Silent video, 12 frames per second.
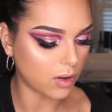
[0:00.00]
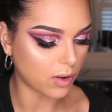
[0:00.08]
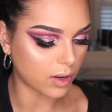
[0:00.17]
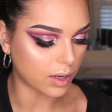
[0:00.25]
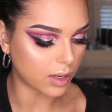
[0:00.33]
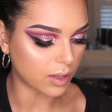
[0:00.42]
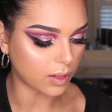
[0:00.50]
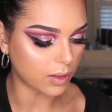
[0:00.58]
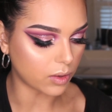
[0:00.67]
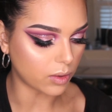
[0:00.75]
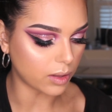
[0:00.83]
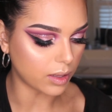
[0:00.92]
on a
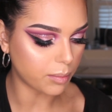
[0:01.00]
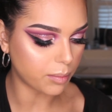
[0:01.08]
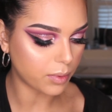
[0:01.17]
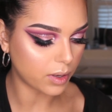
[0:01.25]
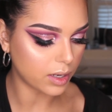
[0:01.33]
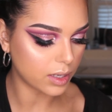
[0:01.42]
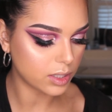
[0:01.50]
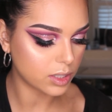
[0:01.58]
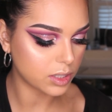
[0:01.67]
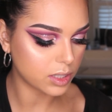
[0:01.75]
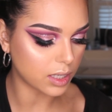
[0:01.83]
little lip brush,